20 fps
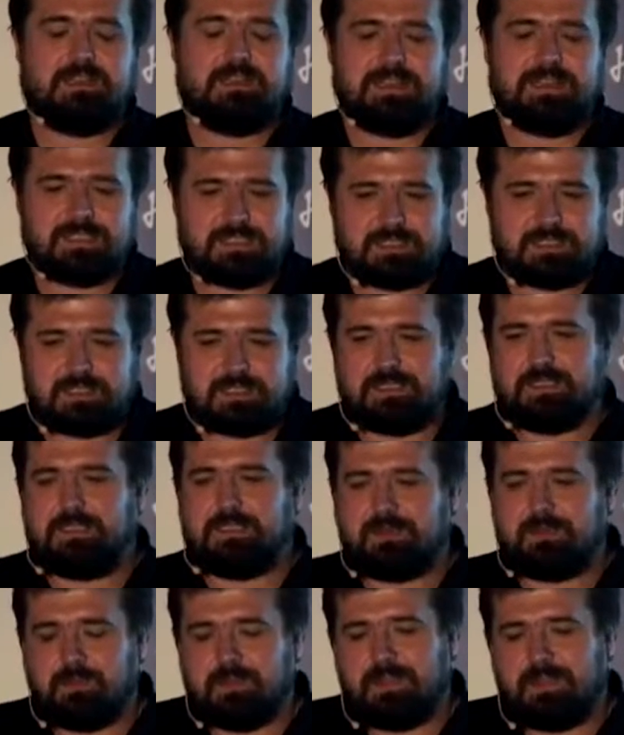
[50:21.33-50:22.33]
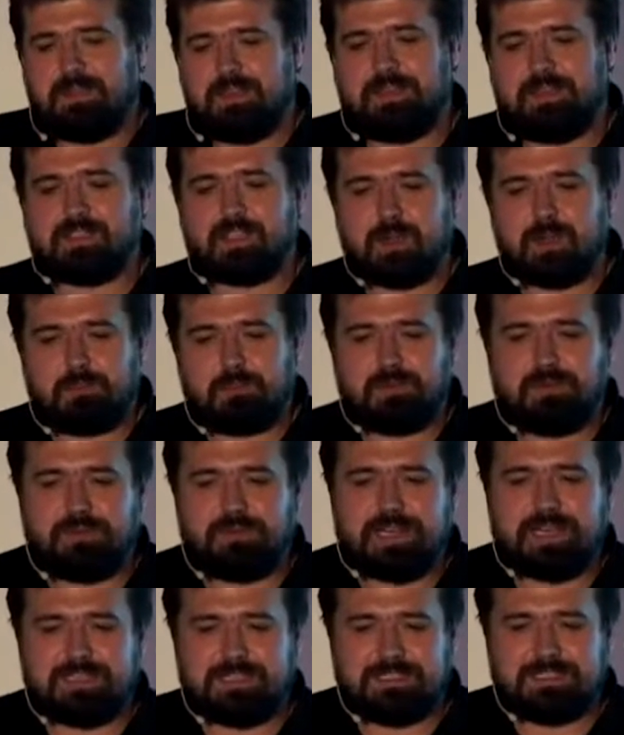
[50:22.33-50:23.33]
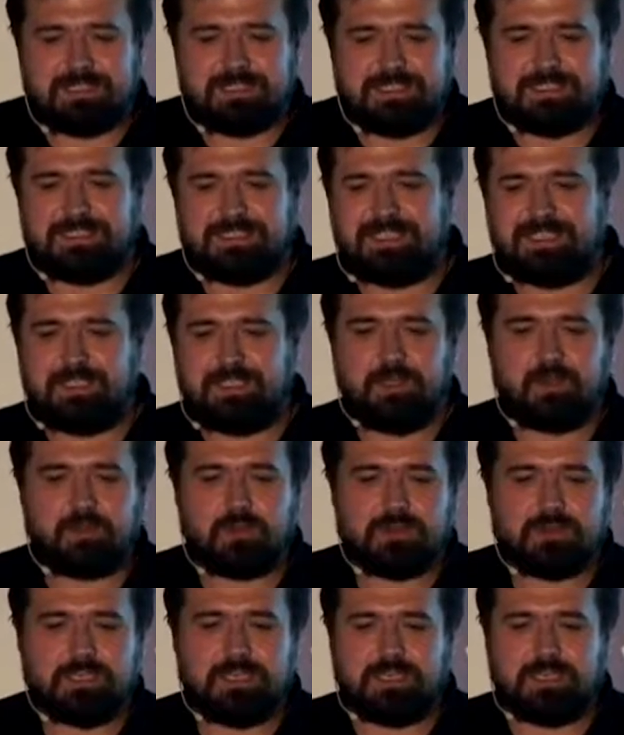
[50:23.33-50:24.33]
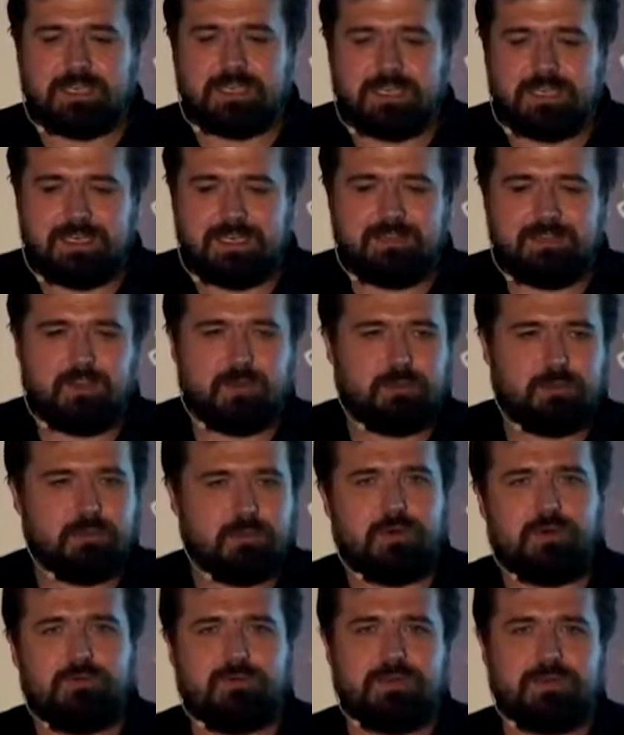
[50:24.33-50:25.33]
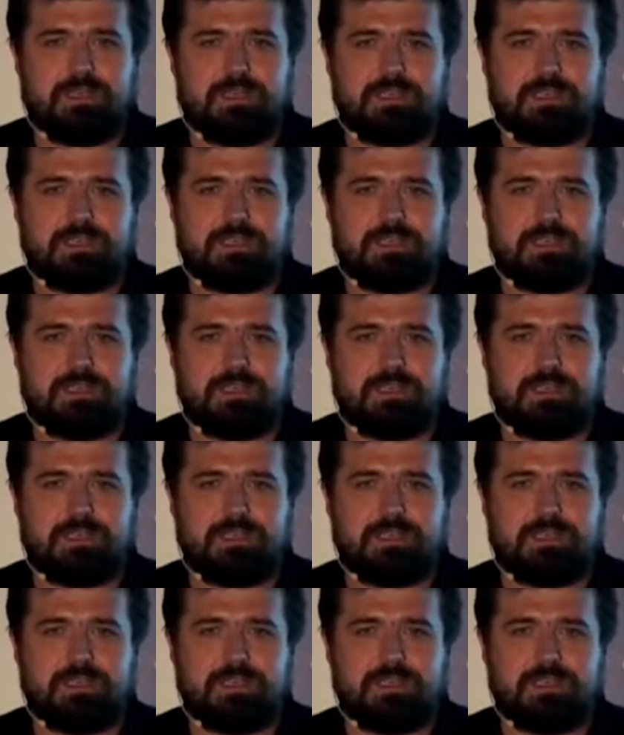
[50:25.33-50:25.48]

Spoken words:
That's an example of that is this idiotic idiom of